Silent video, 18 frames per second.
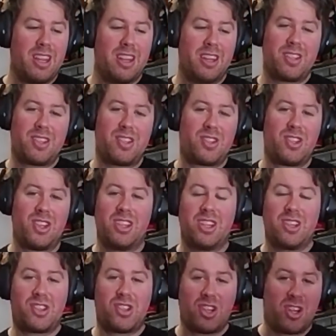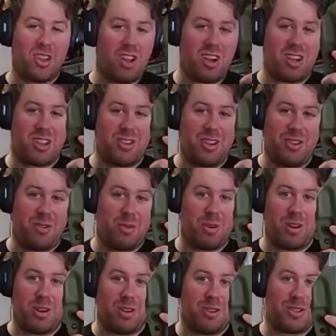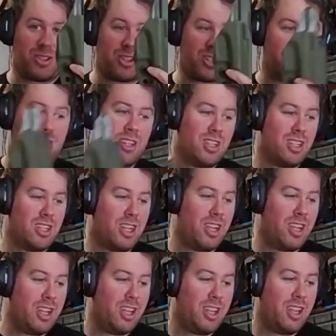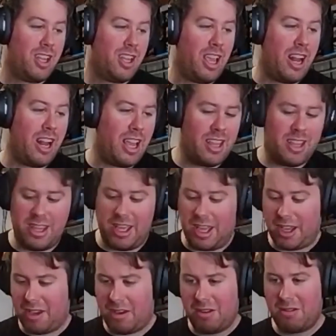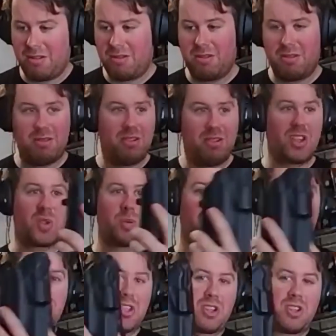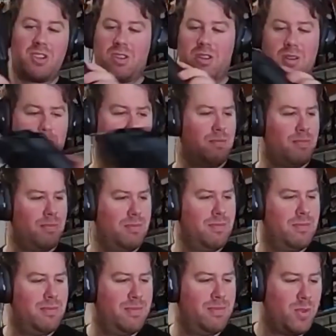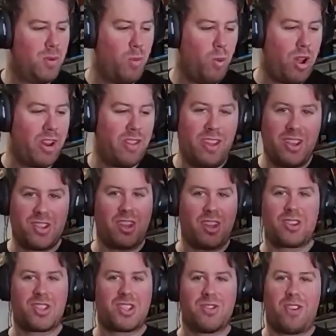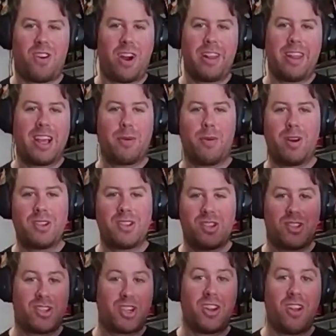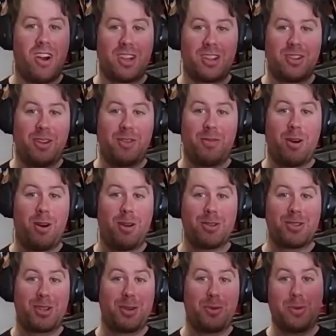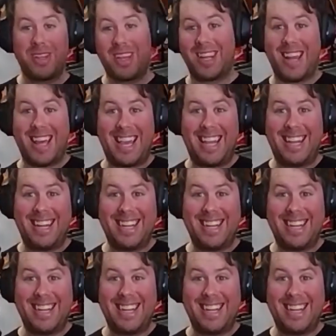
This is a Glock 34 holster. And I think this one's a, or one of these other Safari Land ones is a Glock 34 holster with a light.